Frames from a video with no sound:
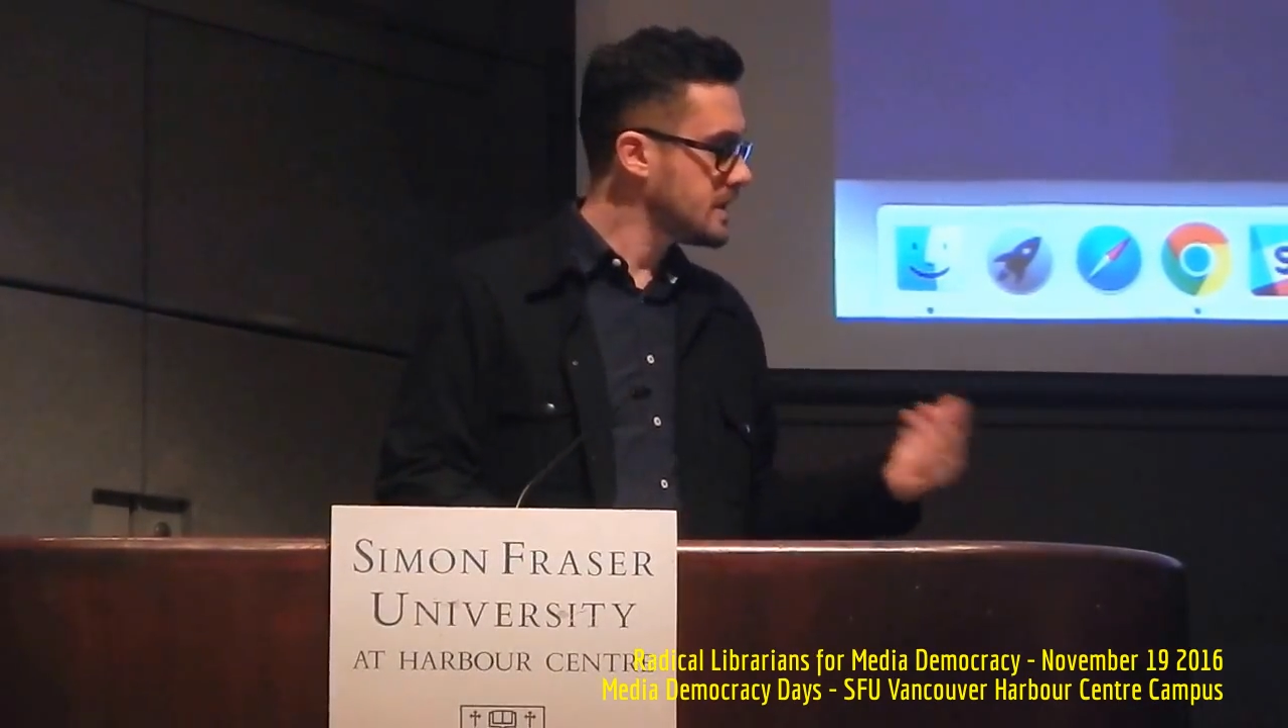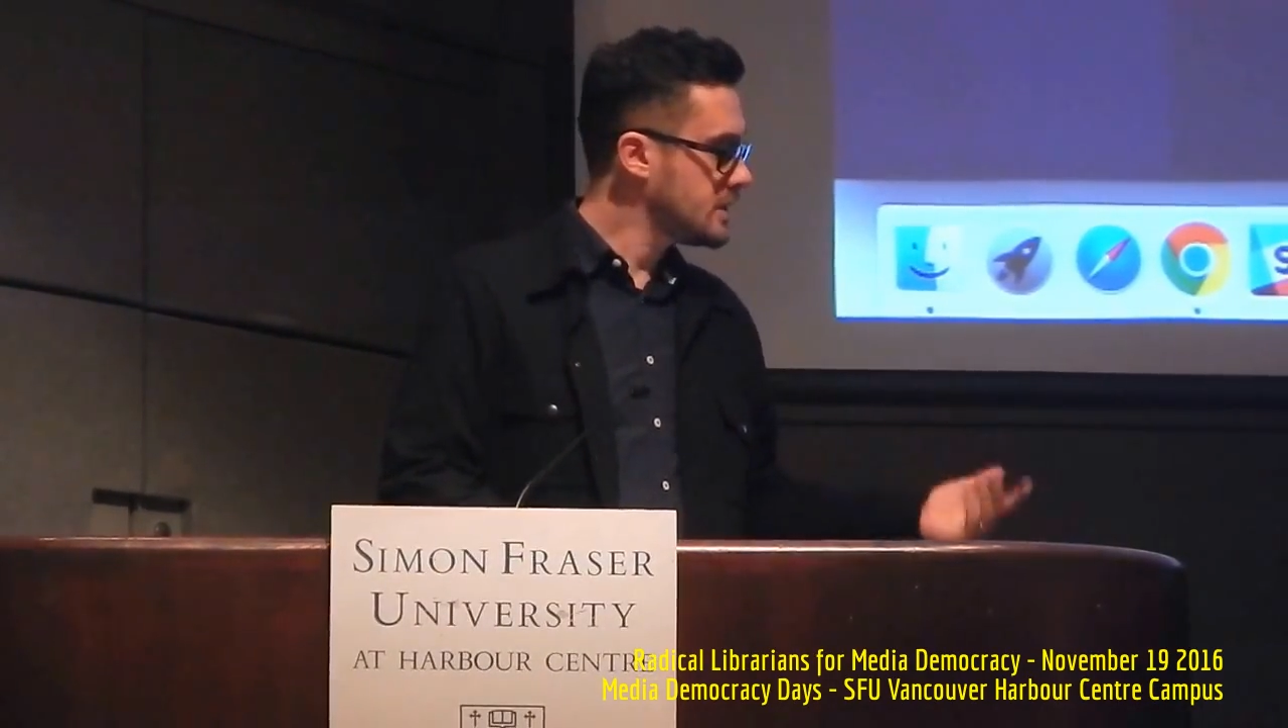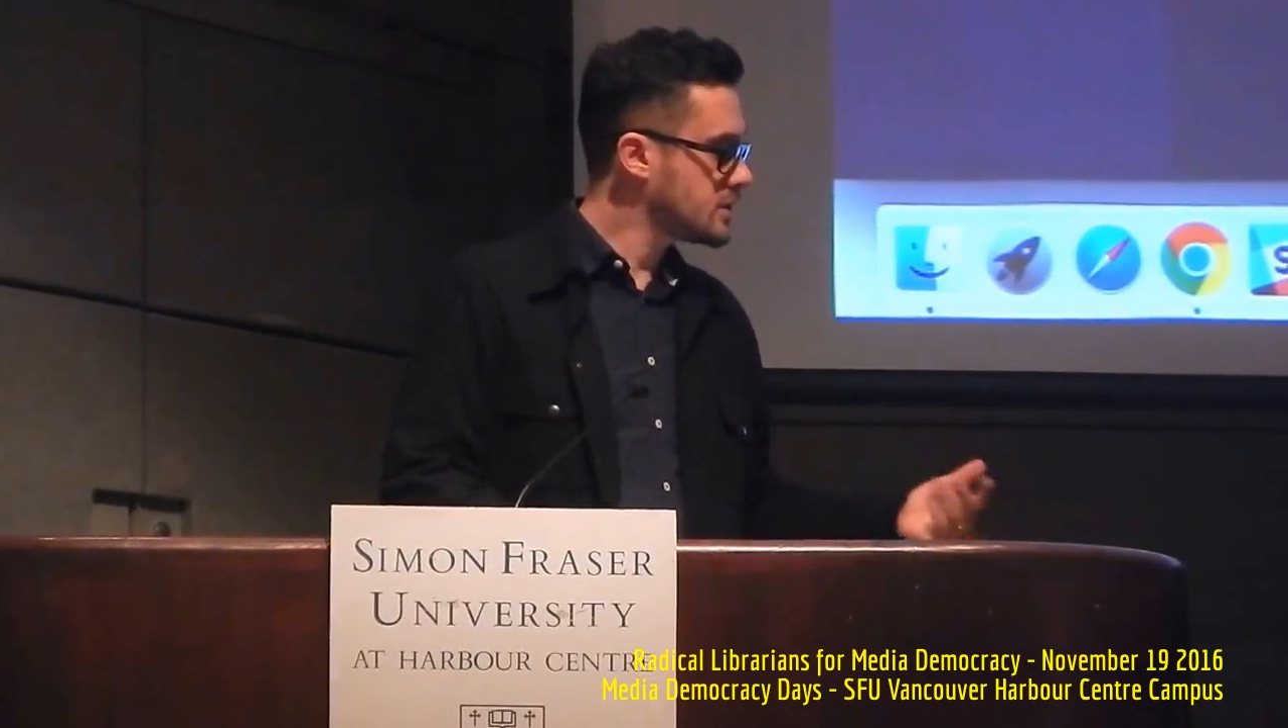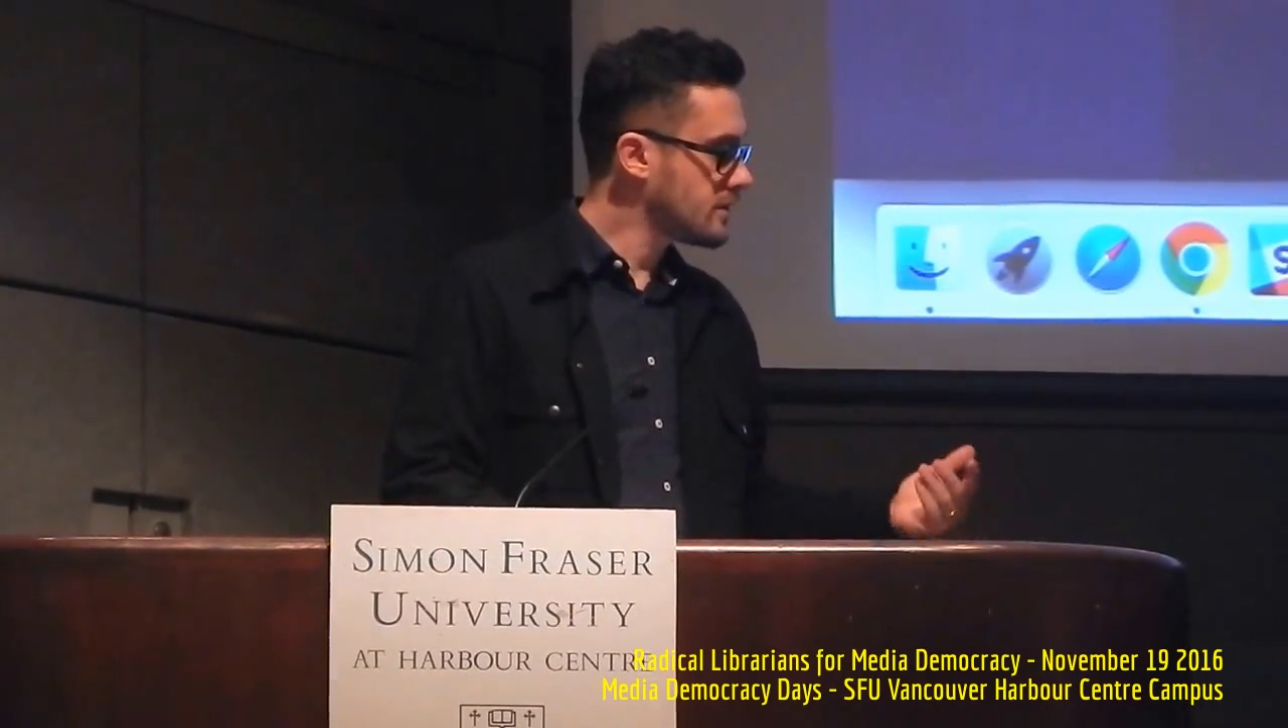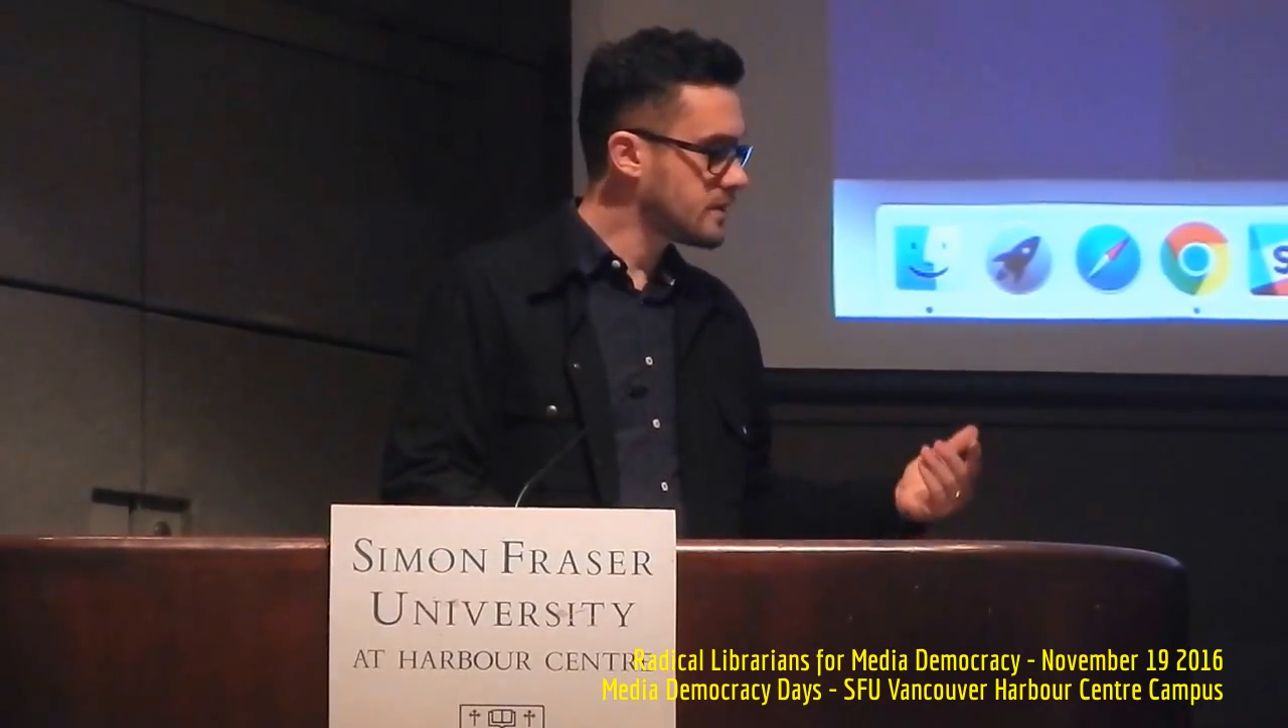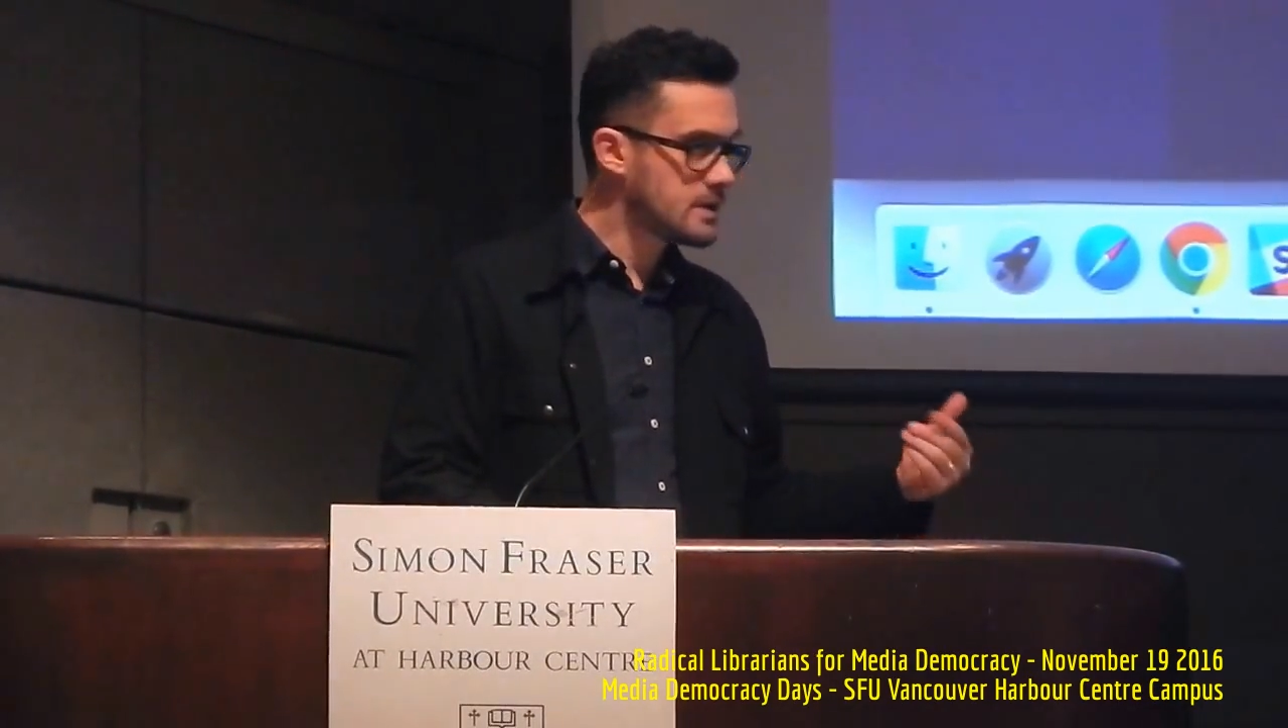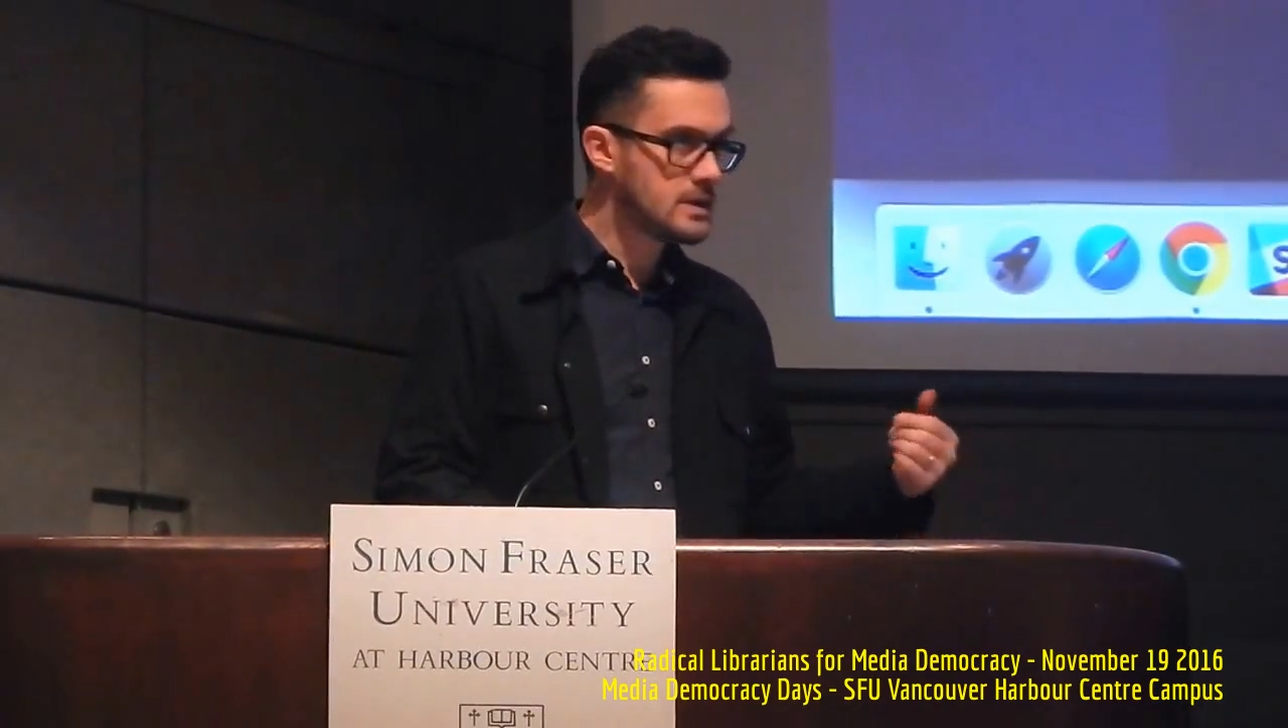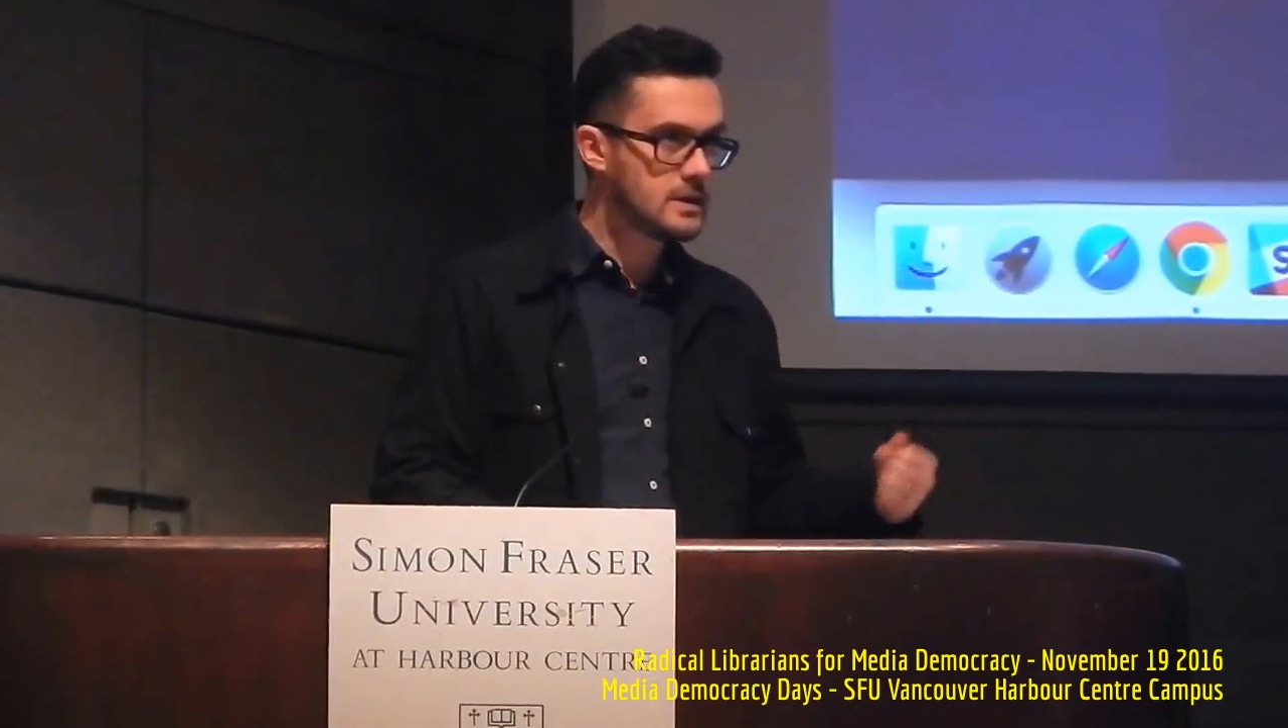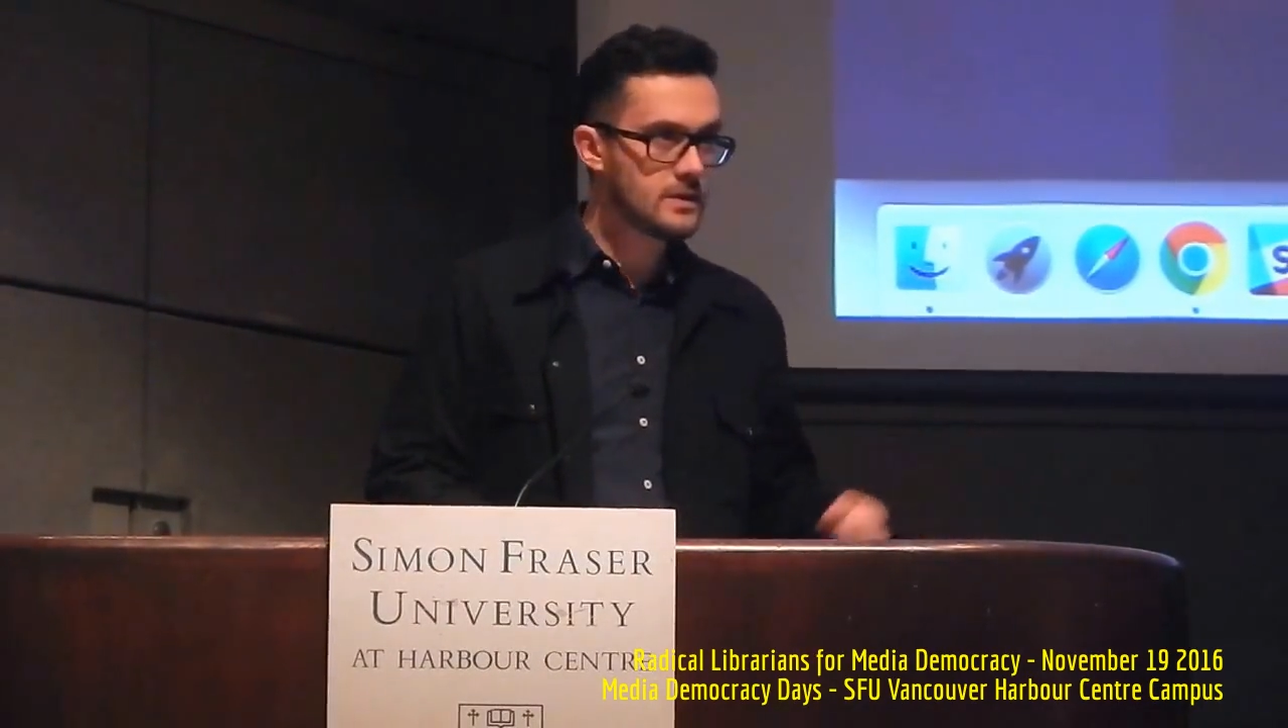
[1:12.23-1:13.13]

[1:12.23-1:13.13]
each of the,